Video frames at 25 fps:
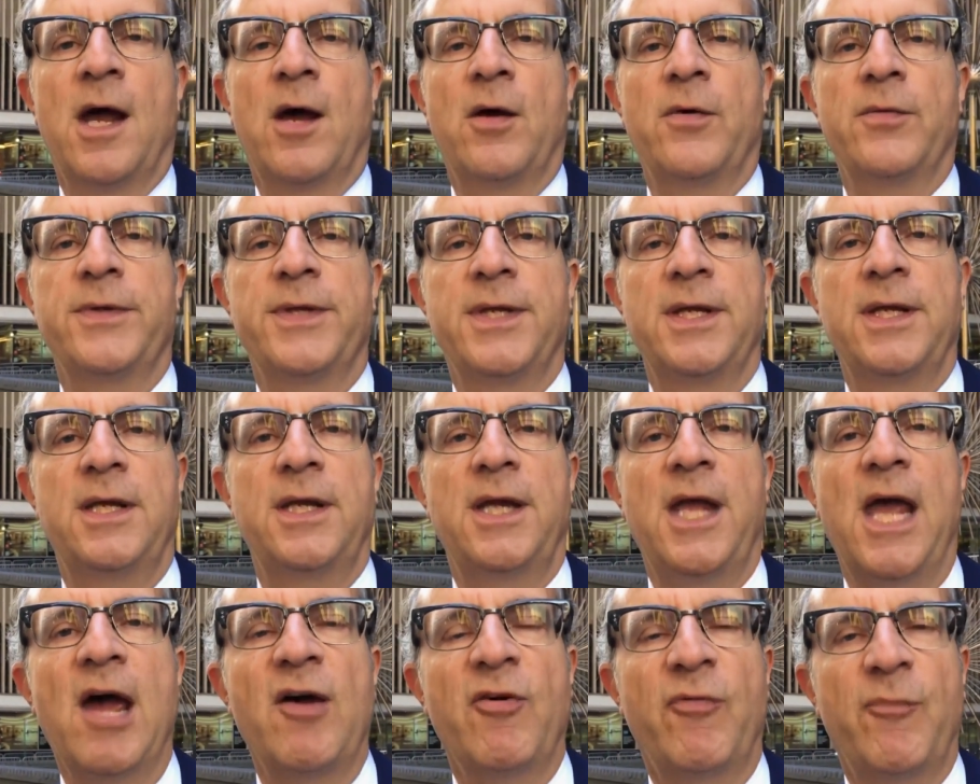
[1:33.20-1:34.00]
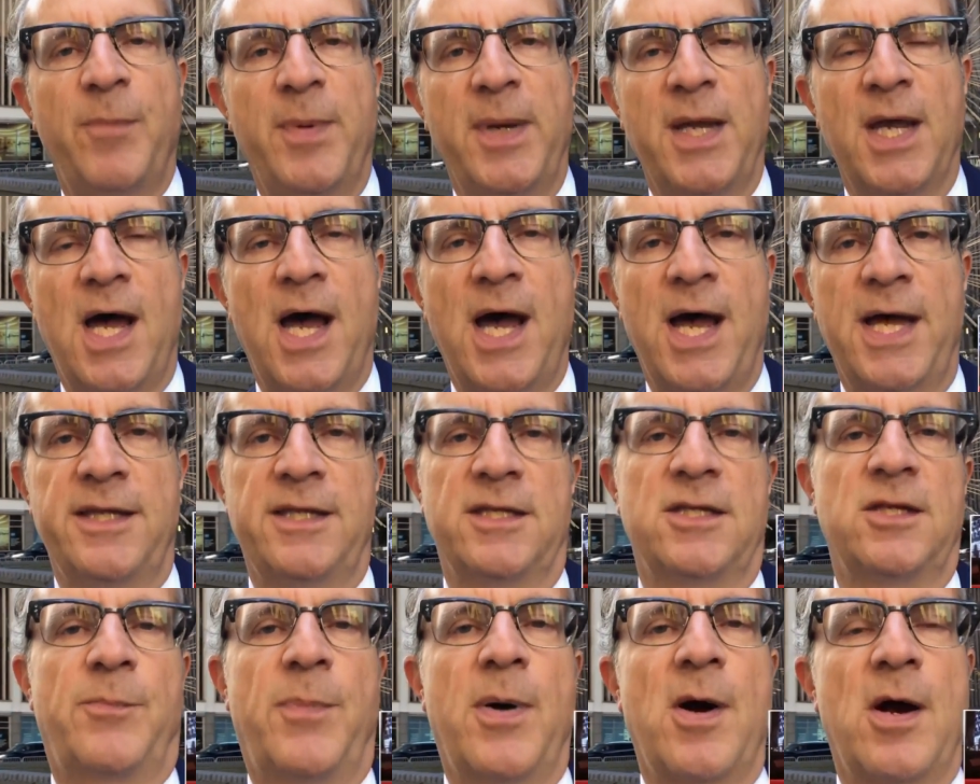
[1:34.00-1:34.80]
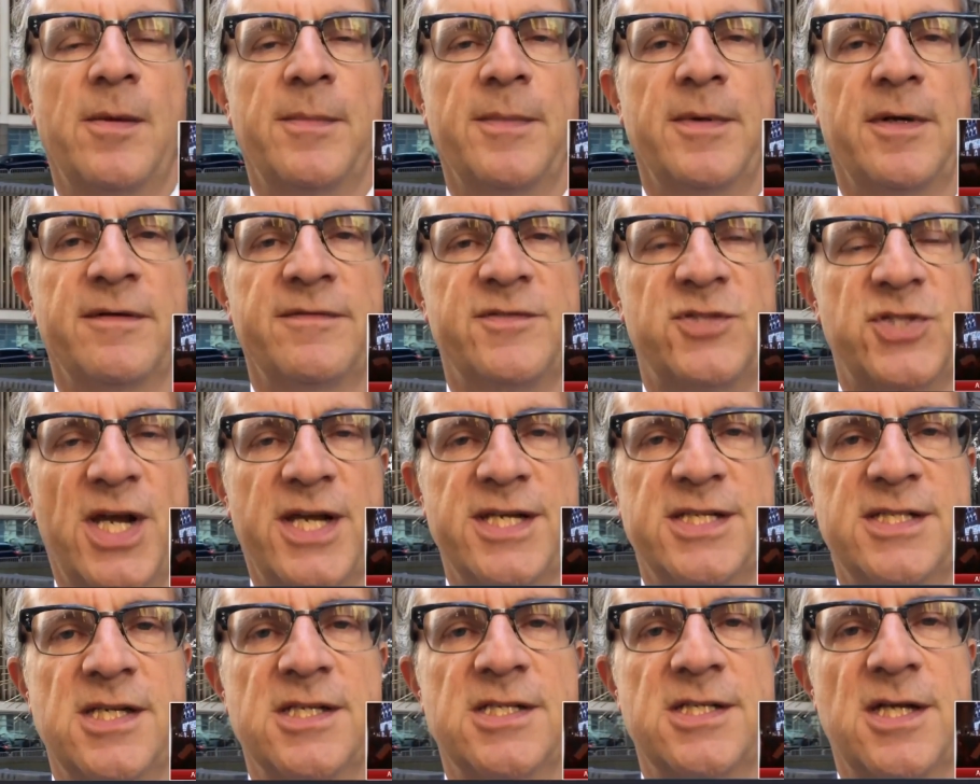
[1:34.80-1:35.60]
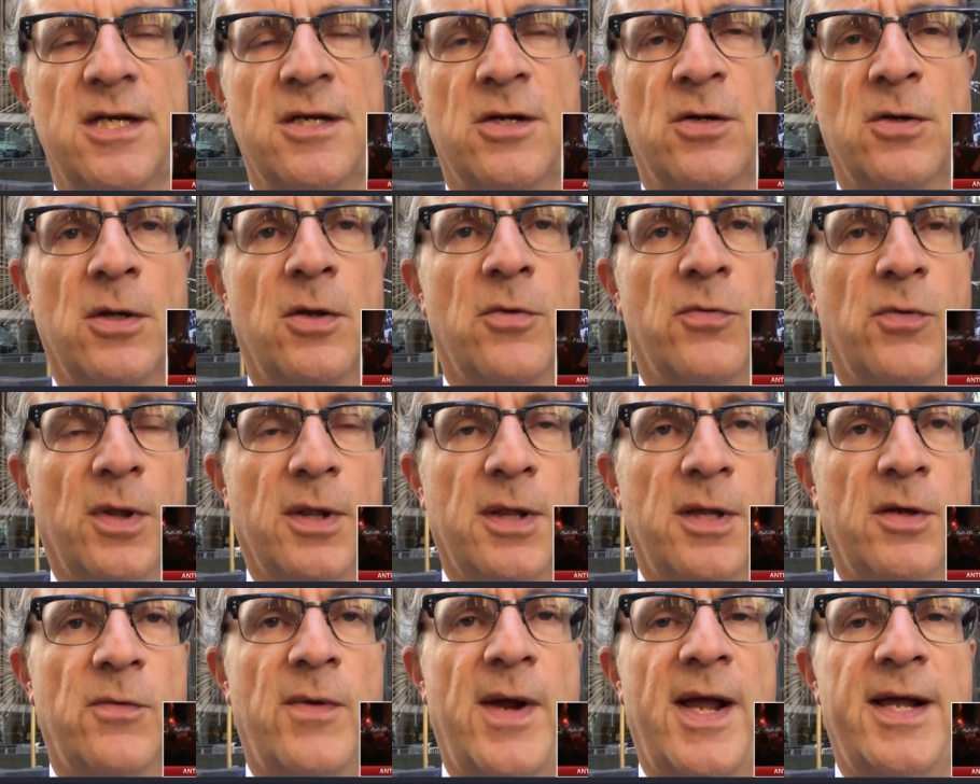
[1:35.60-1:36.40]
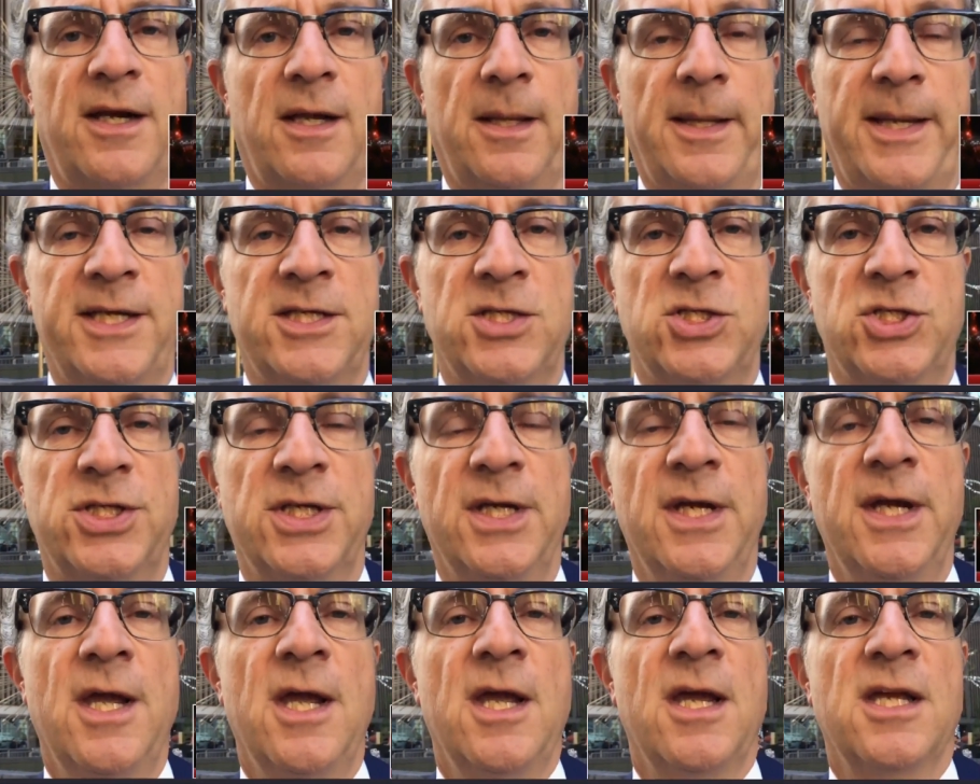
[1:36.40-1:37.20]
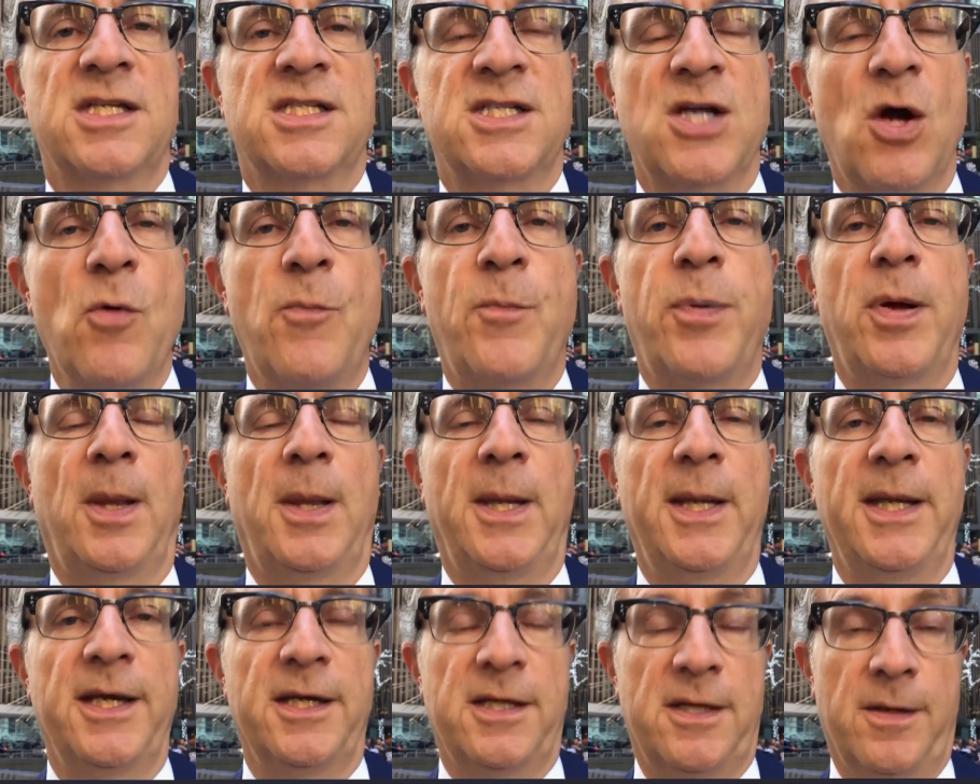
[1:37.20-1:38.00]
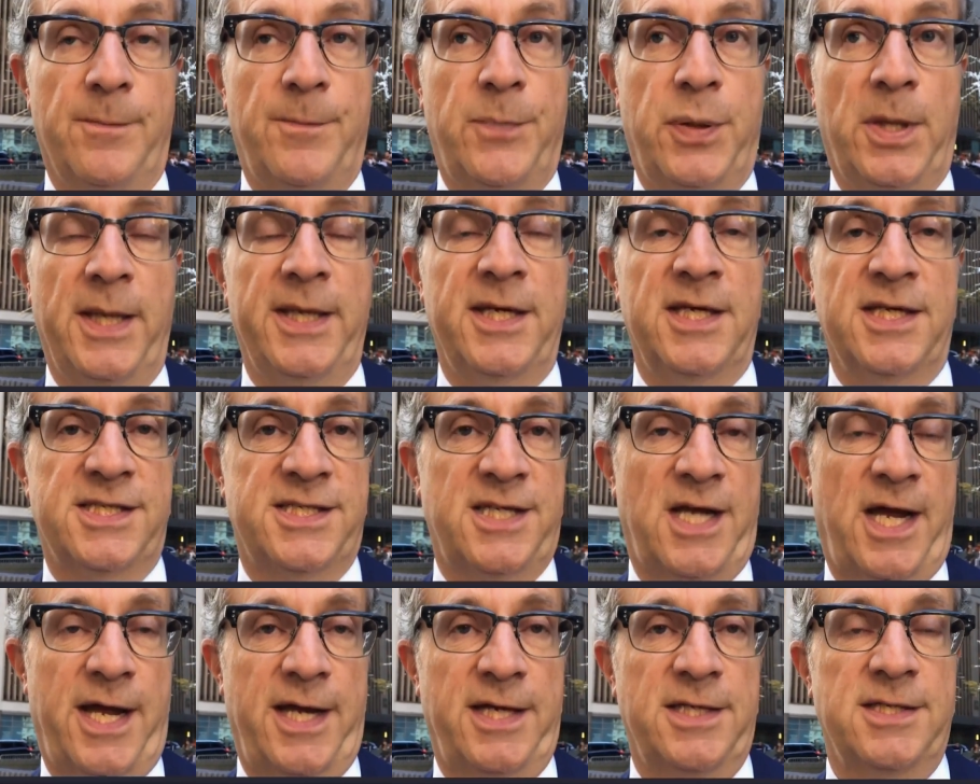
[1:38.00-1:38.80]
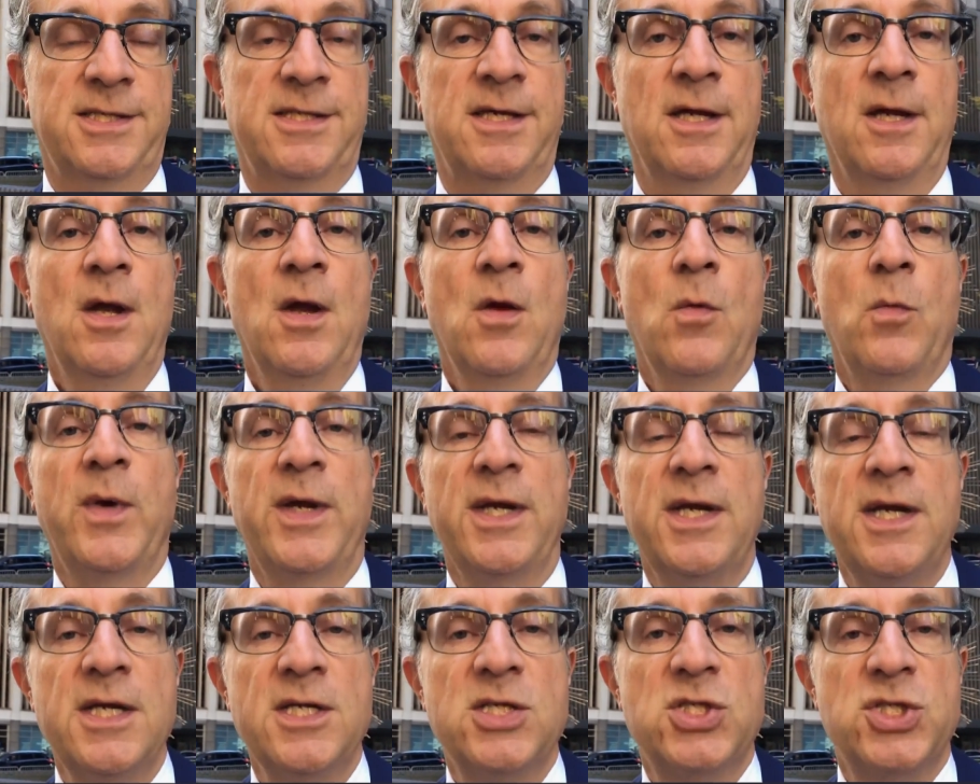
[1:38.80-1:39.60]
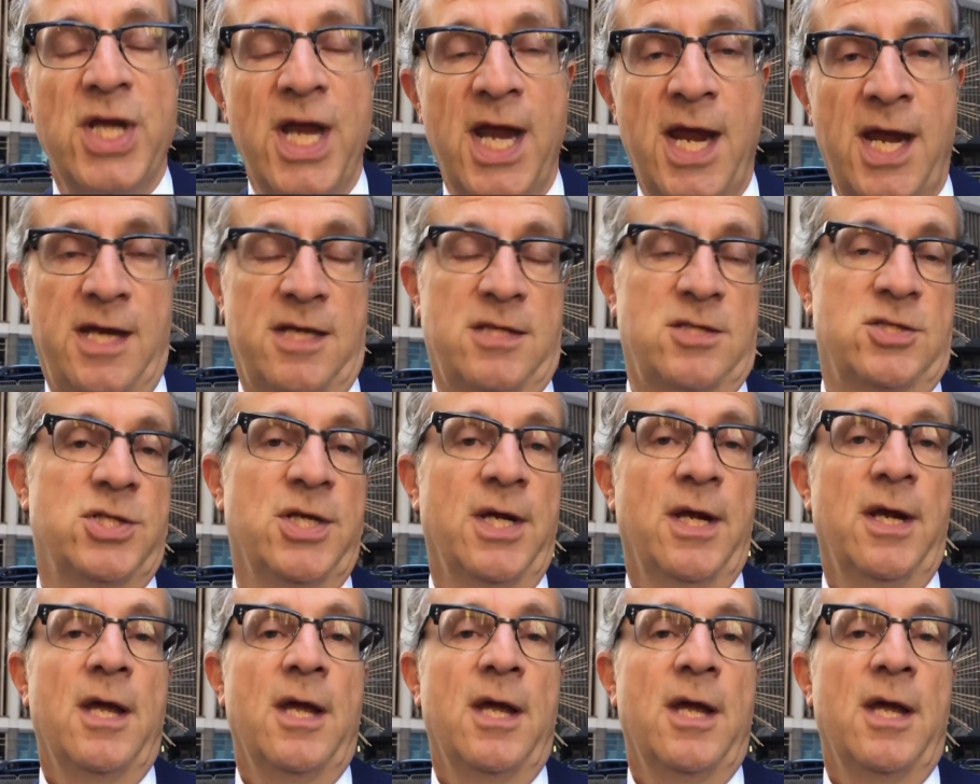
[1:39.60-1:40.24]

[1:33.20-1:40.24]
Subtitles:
Now, the FBI, the Department of Justice under Loretta Lynch, is so politicized, we need change.